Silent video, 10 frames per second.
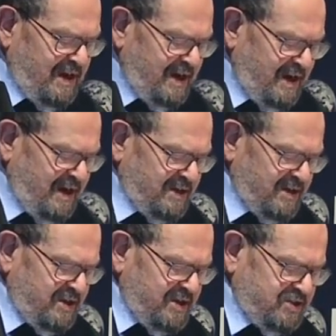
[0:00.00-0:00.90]

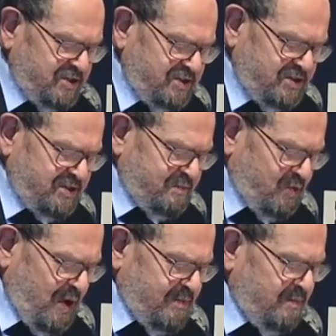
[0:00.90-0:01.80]
and this is
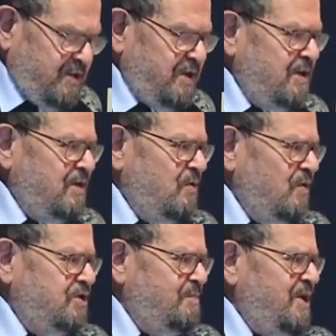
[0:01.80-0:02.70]
probably
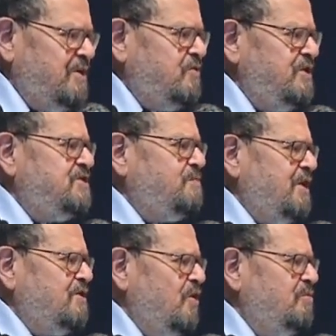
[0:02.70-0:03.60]
going to be increased
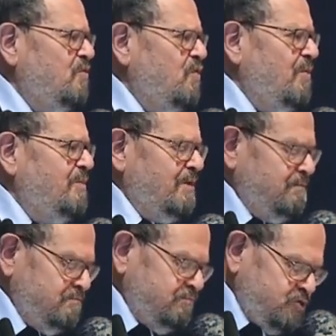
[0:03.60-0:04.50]
by global warming.
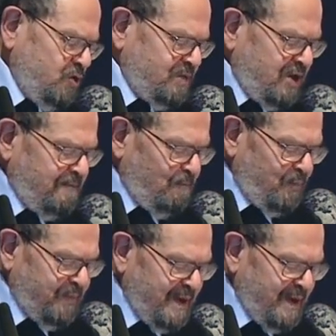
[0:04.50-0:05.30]
So be it.